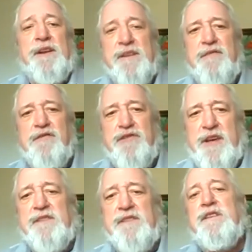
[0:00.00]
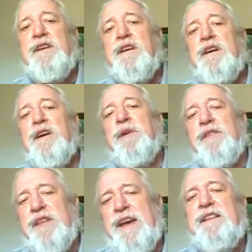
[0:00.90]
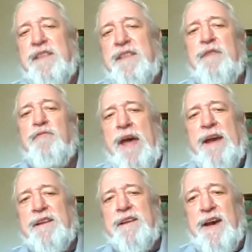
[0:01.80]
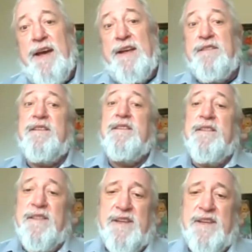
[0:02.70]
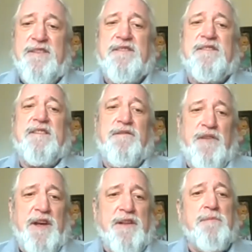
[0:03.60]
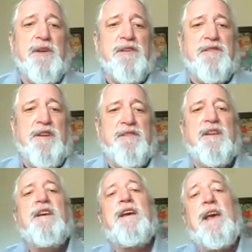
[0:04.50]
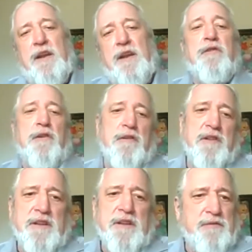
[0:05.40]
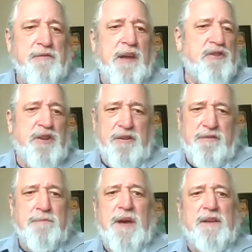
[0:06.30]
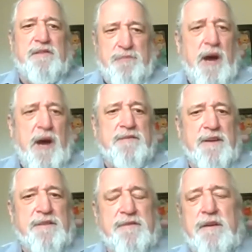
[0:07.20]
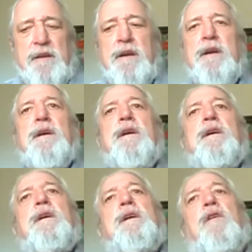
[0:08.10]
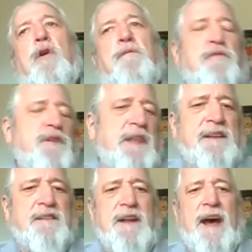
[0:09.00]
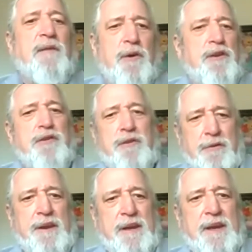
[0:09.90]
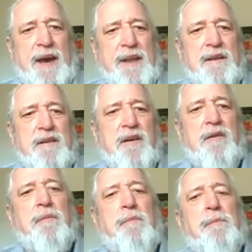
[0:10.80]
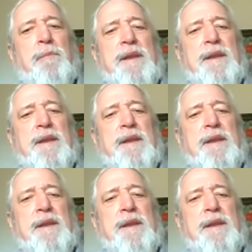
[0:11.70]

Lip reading: other things, but they recognized this is a failing business and an orderly liquidation is the best process. Hopefully that's not where you're going to get, but